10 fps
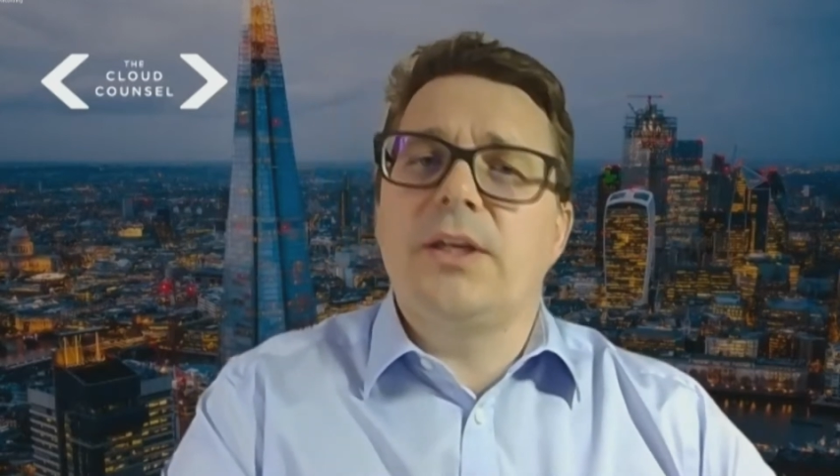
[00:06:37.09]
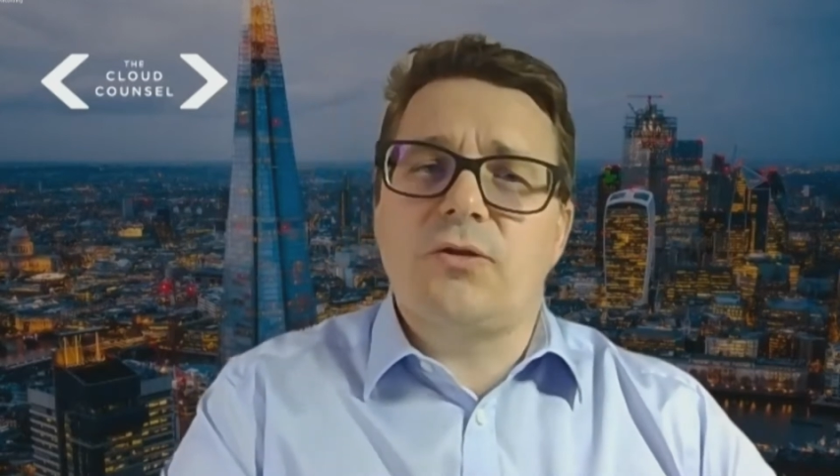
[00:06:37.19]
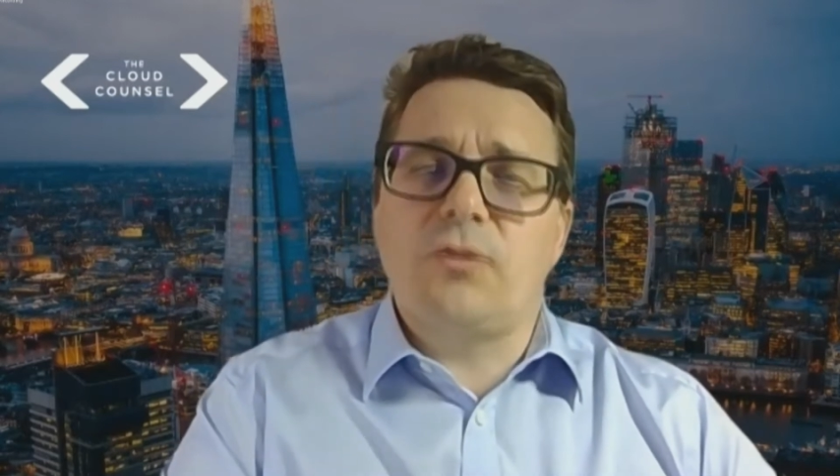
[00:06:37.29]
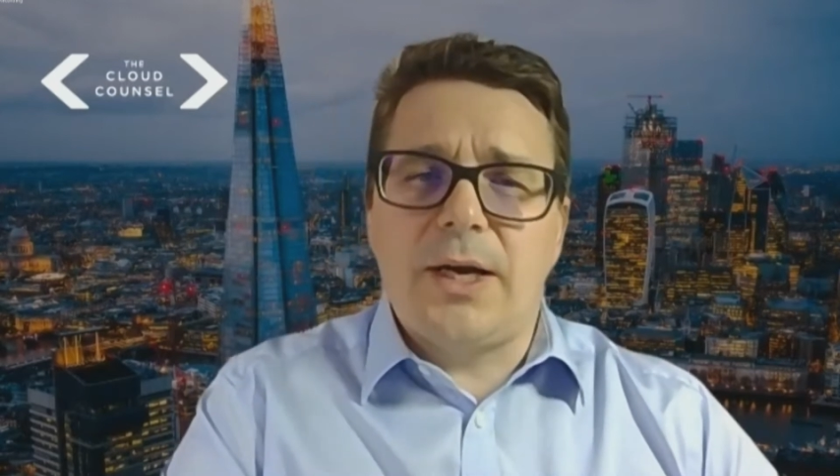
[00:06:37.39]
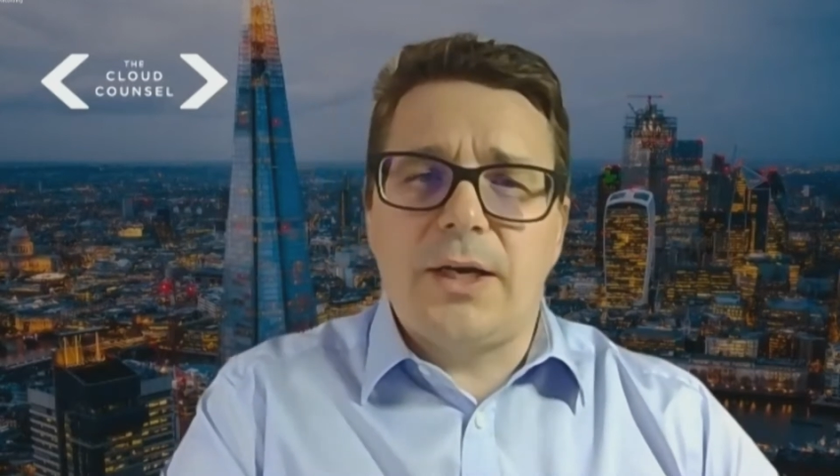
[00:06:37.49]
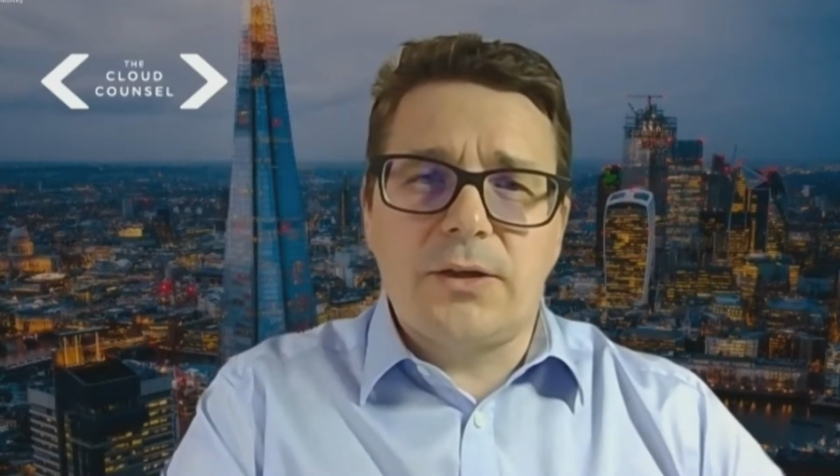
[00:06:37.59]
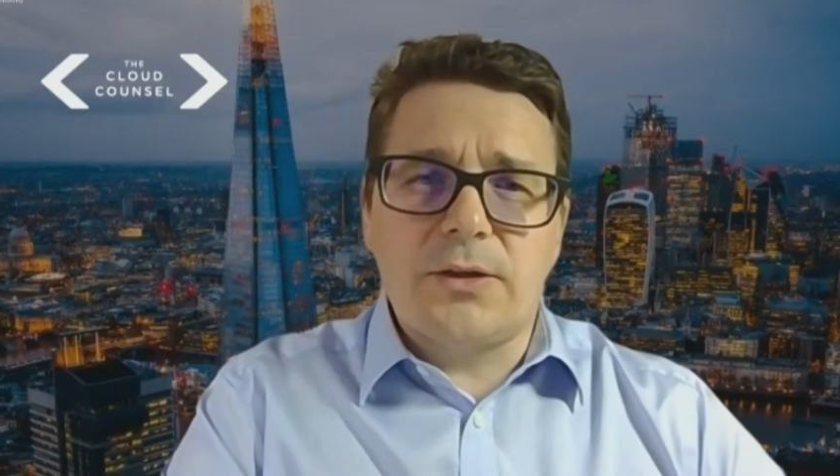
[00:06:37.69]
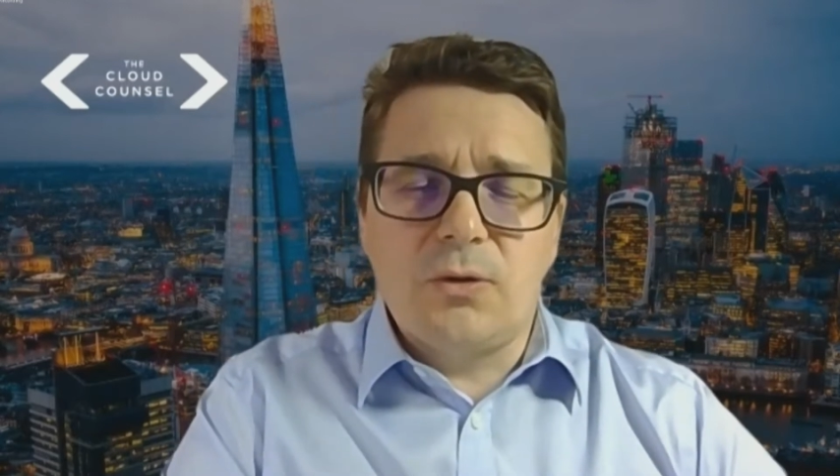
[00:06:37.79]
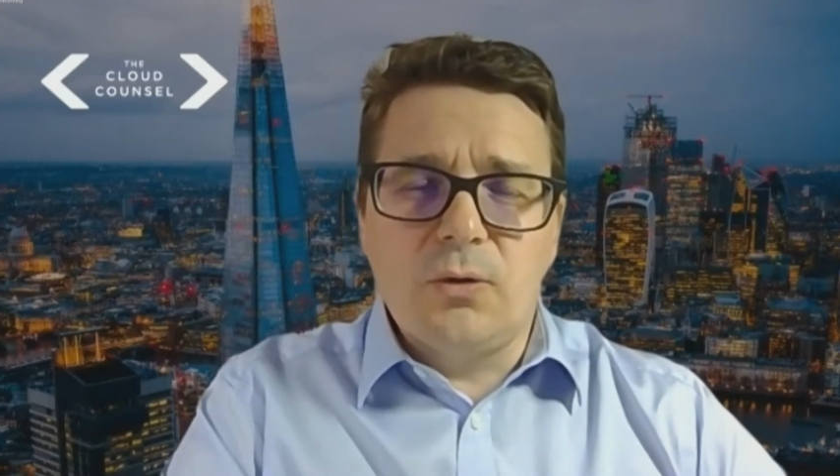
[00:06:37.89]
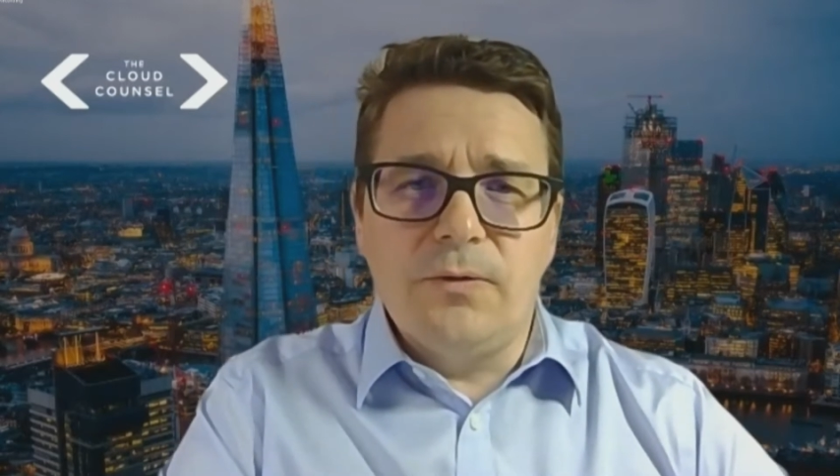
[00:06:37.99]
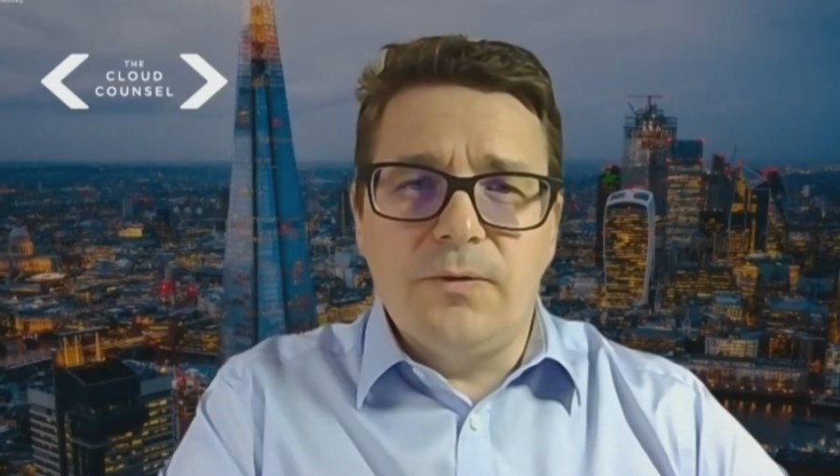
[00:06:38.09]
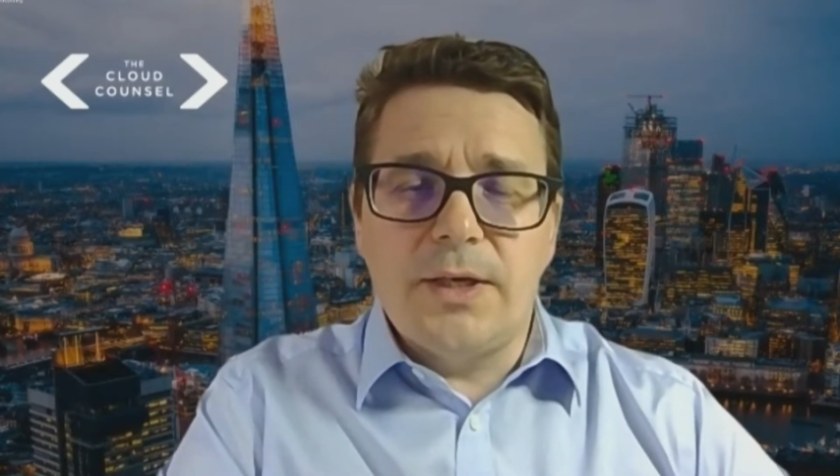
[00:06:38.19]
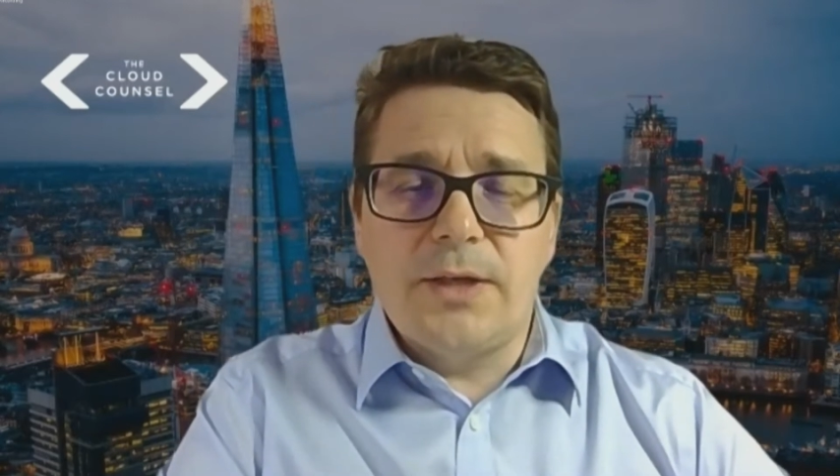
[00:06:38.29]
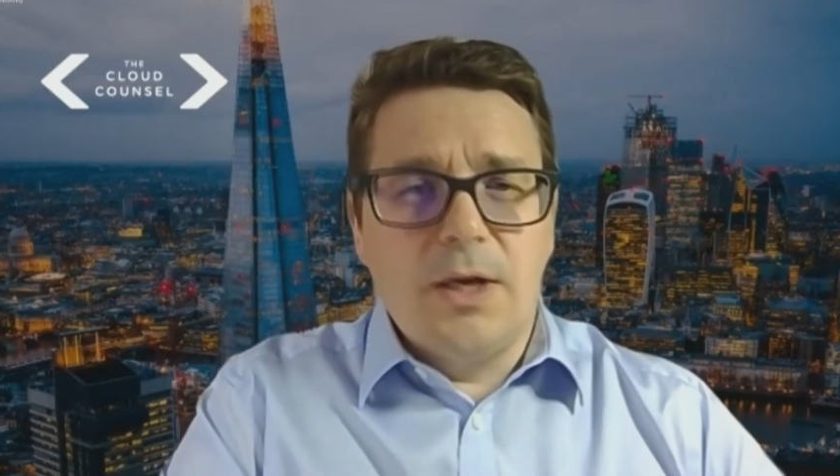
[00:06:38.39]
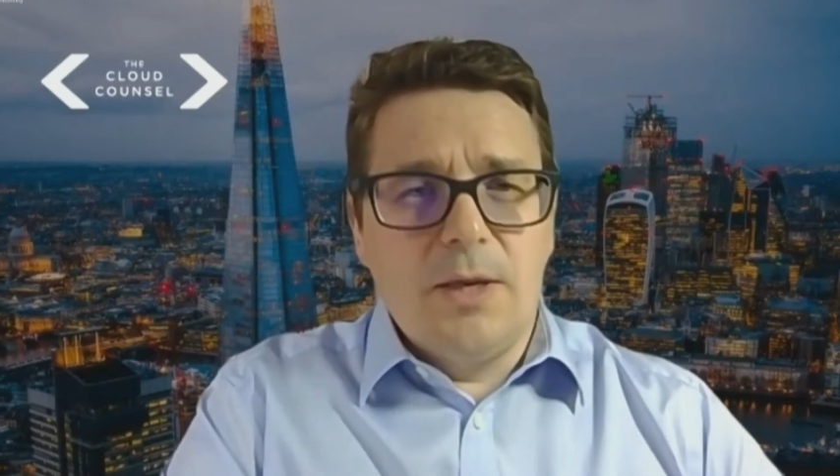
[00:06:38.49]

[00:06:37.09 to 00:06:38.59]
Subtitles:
as dramatic as COVID,